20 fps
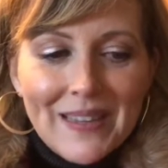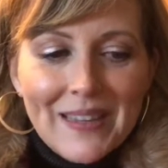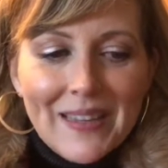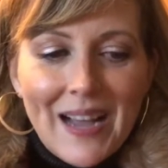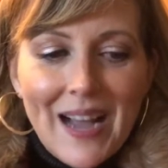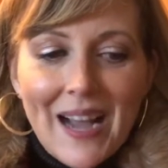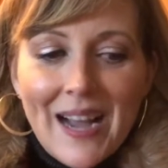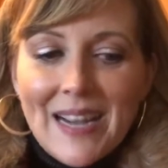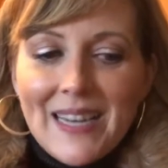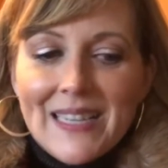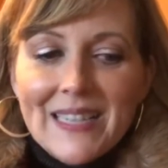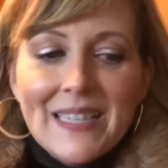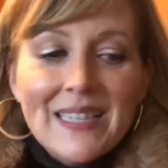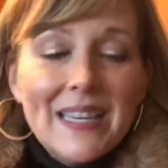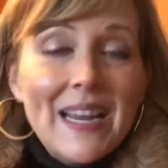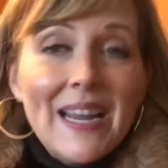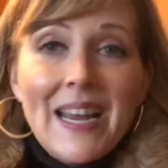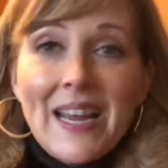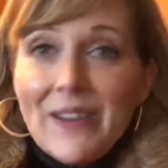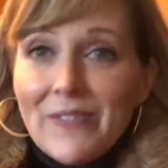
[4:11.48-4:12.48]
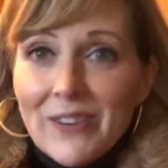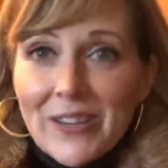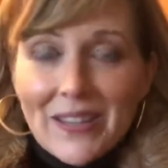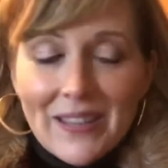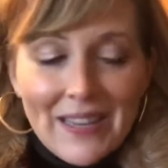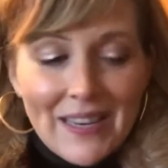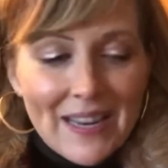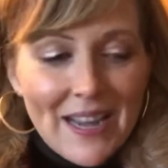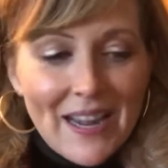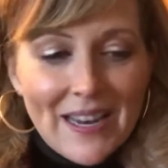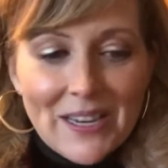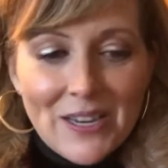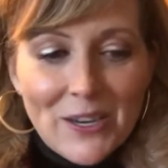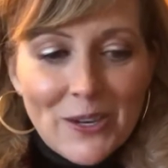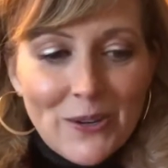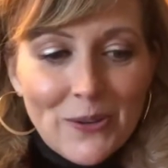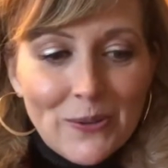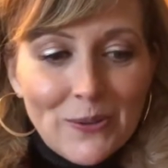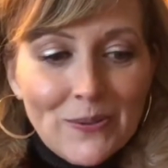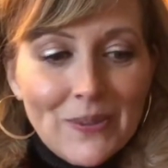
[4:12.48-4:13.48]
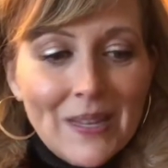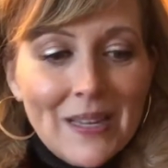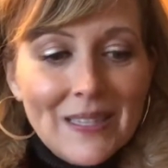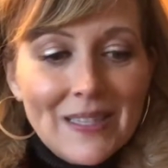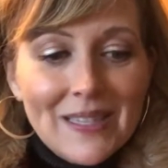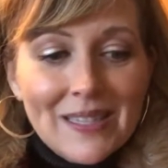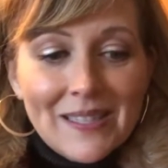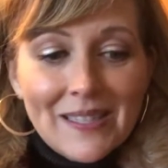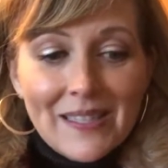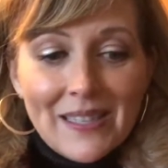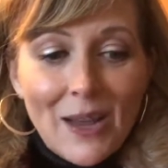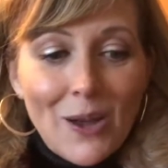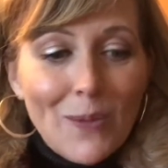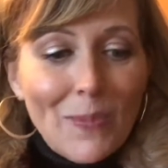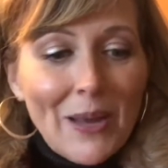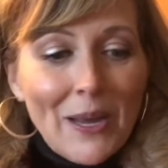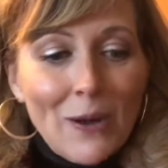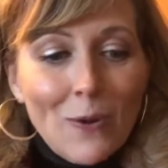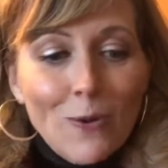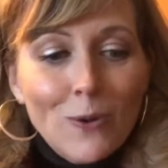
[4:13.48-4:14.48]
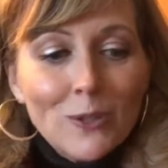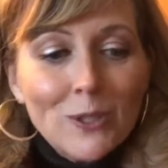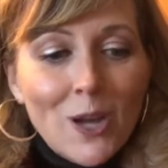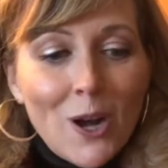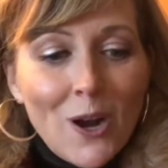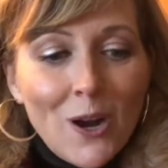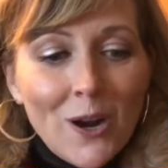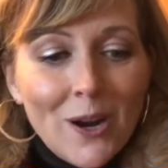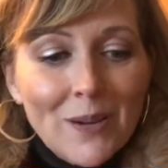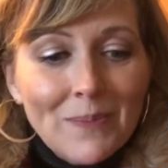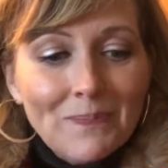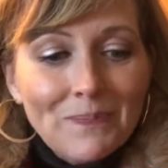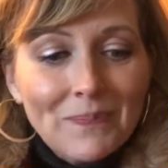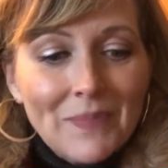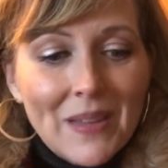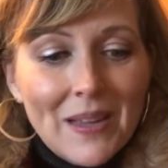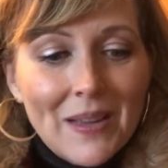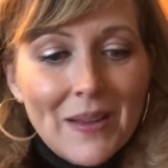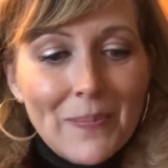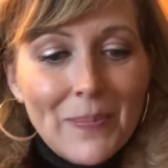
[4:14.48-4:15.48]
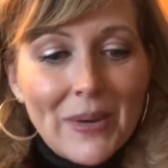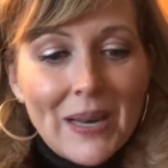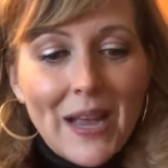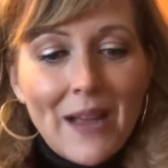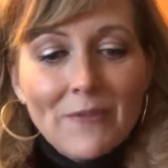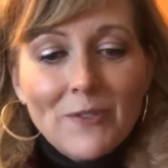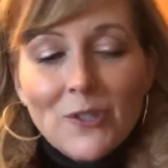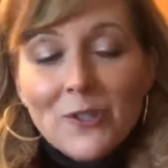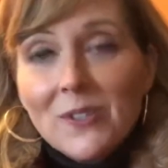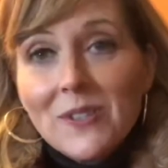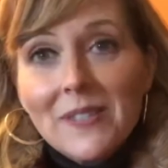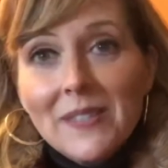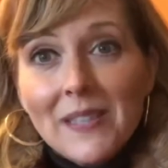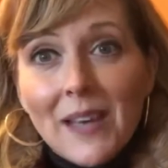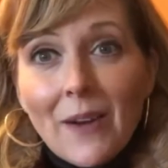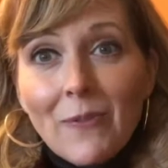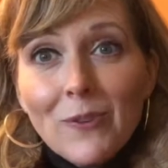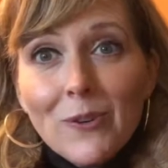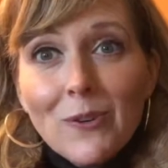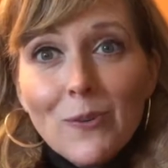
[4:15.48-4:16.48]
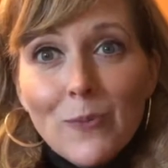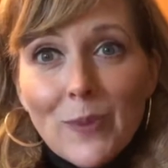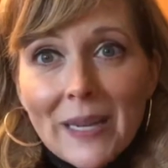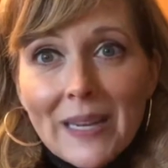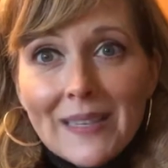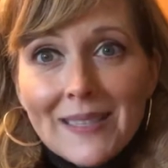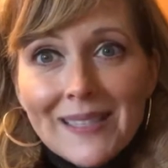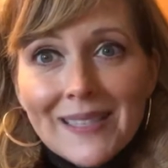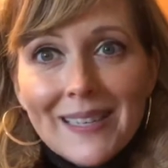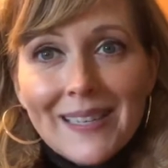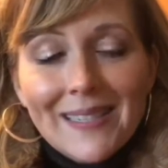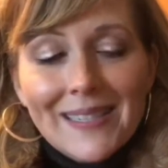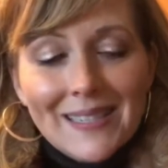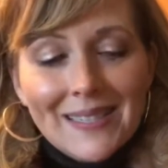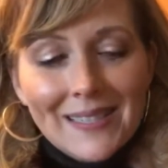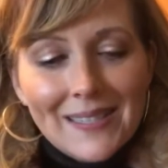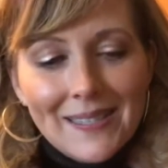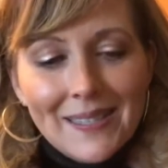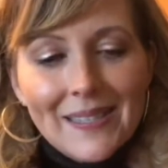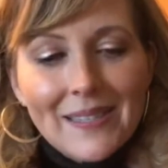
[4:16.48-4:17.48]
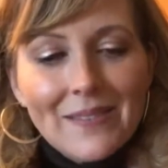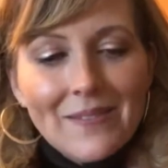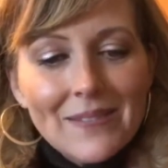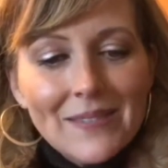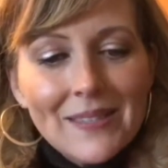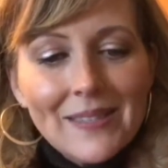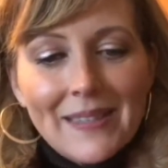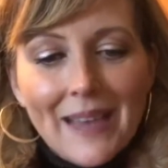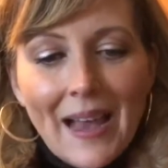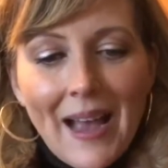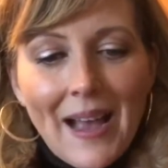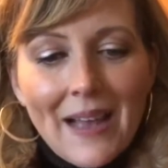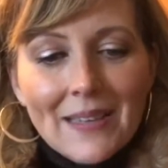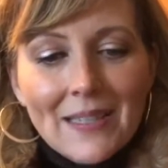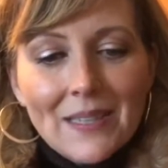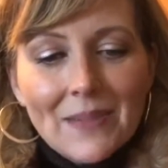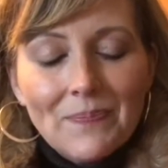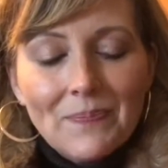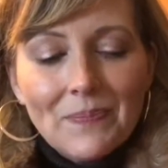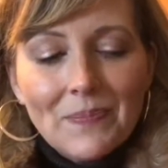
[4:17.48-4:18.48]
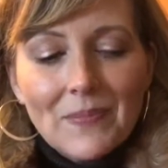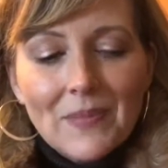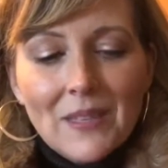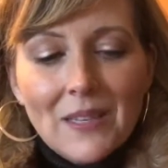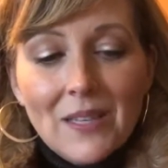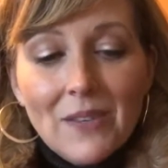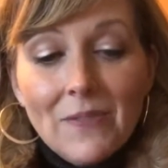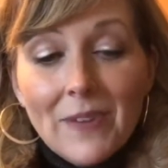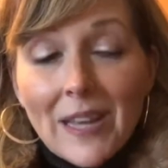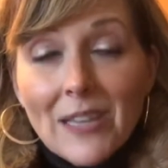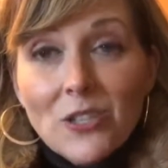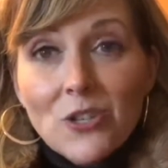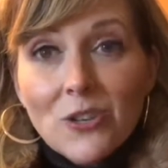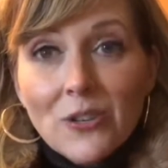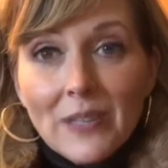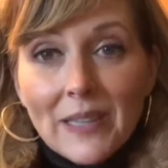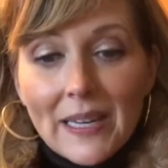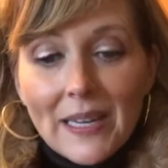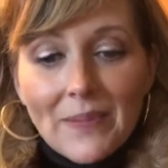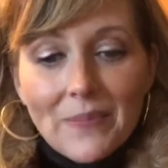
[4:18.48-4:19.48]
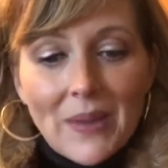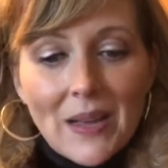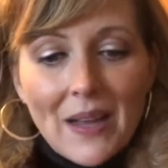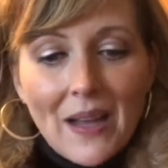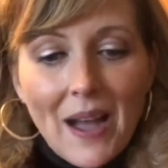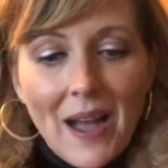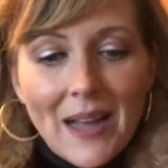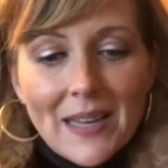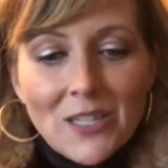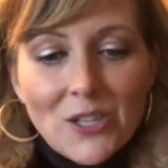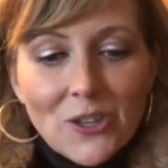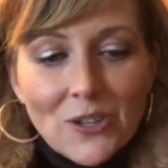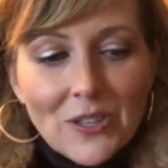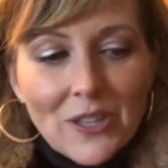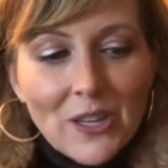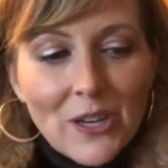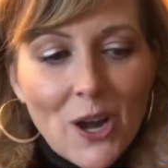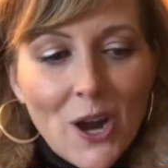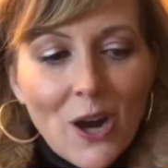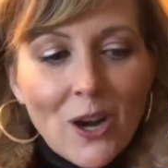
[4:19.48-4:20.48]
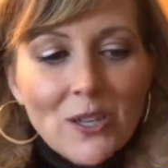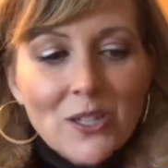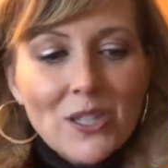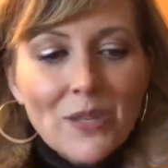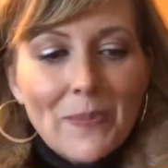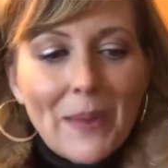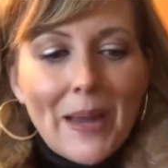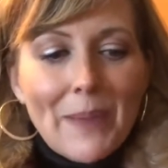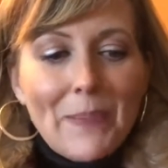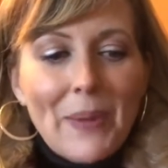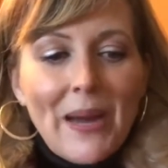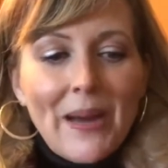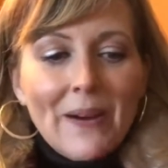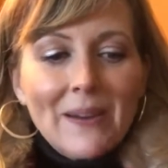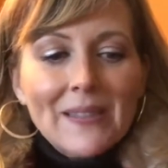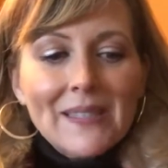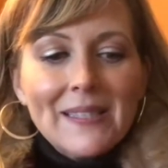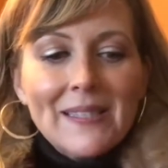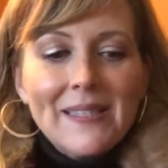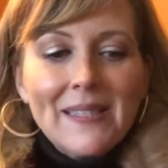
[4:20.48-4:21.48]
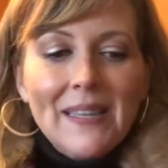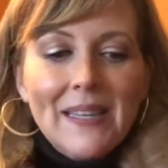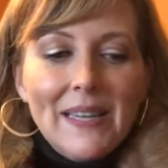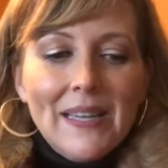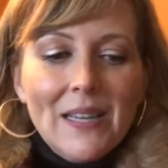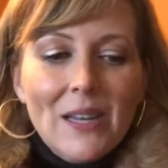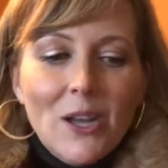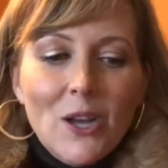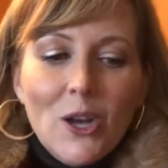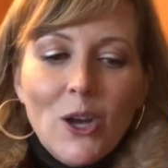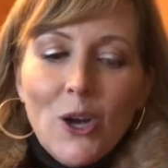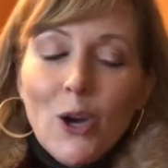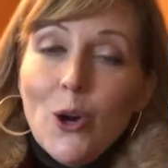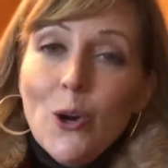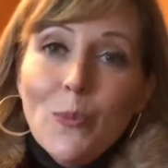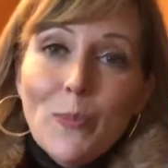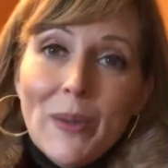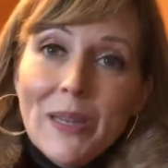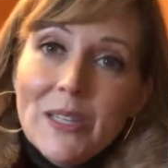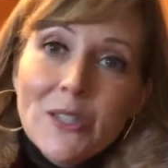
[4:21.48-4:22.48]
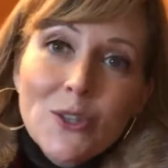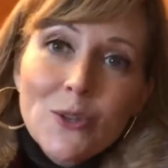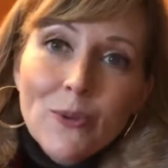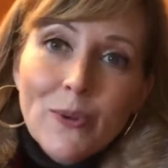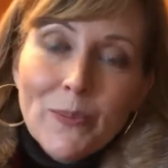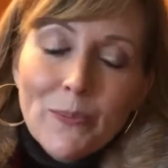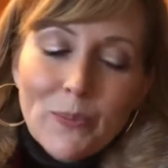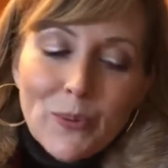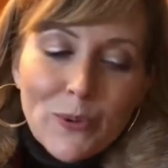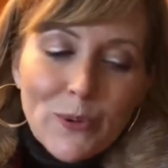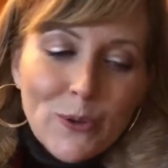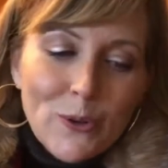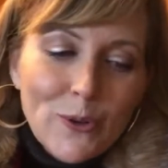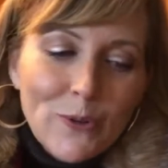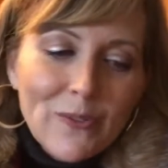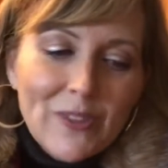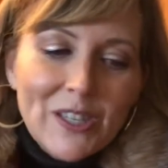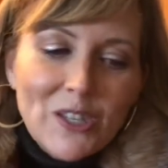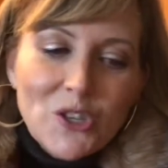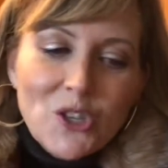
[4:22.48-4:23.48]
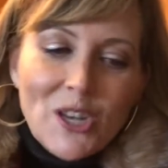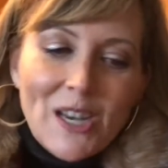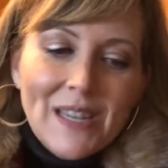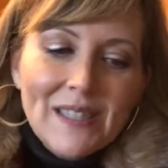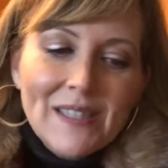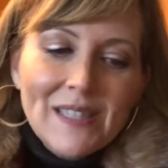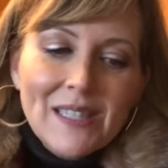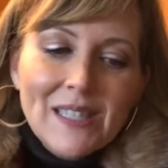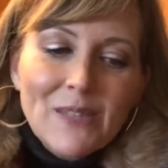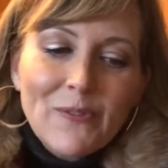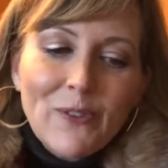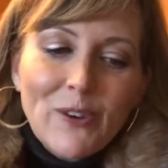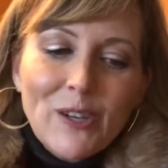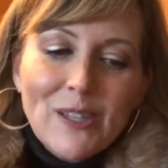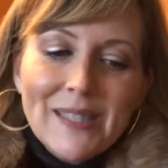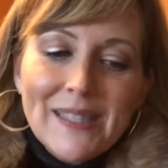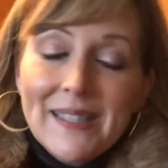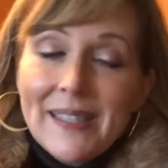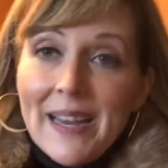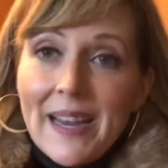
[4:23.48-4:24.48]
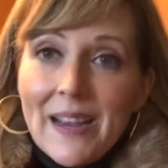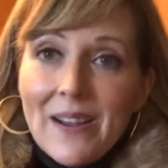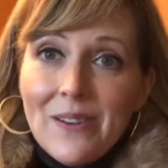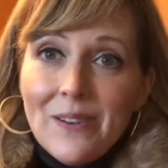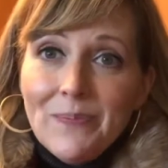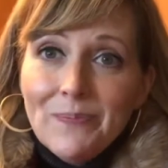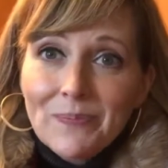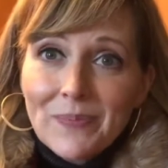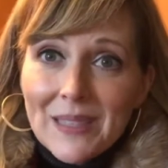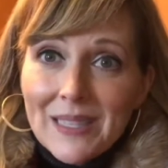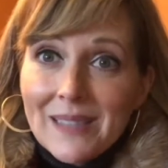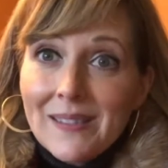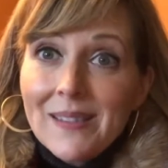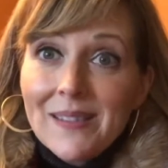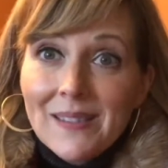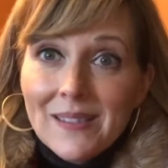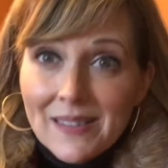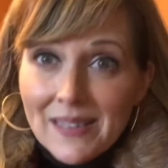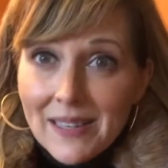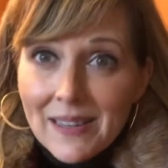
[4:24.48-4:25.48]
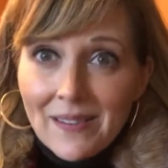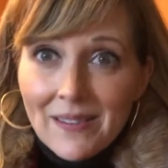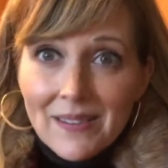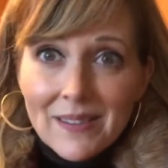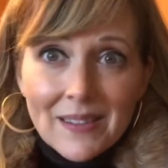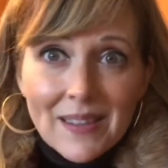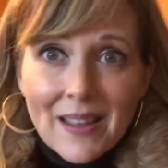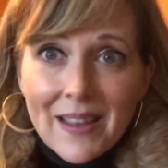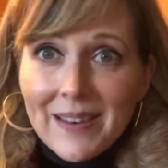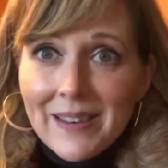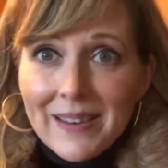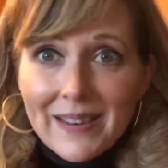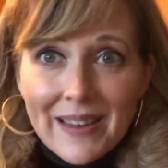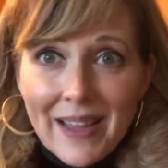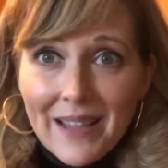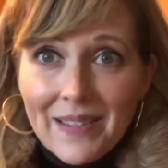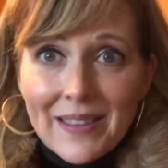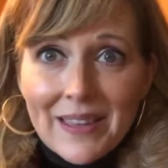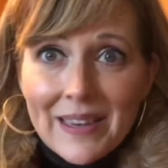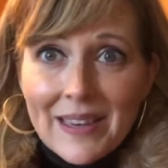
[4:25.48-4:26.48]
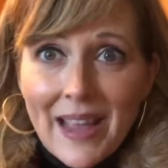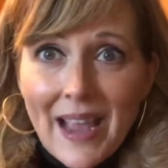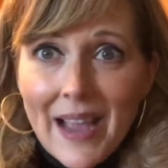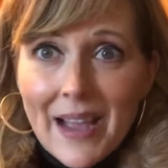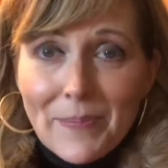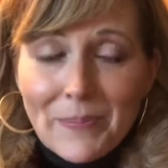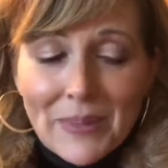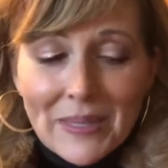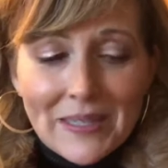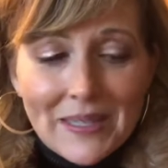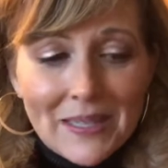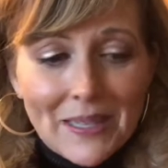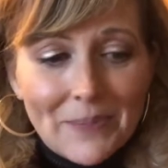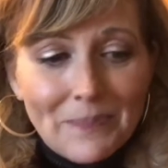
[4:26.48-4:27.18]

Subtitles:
I did everything I knew to sell my old car, but after several weeks, it still sat. Eventually, I took the car to my parents' city, hoping to improve the chances for a sale. Still, nothing happened.